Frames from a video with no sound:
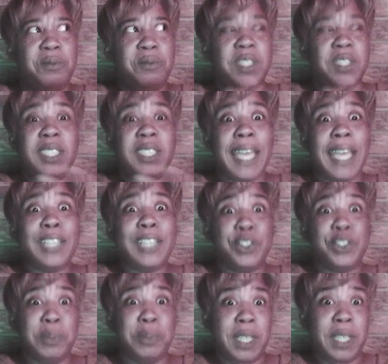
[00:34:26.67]
Disaster
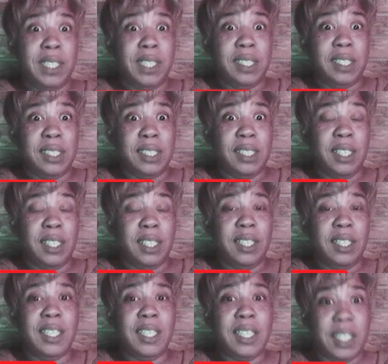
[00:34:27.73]
Piece
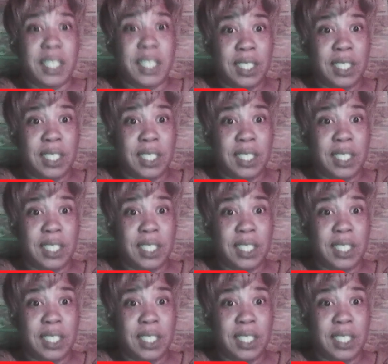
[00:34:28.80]
did the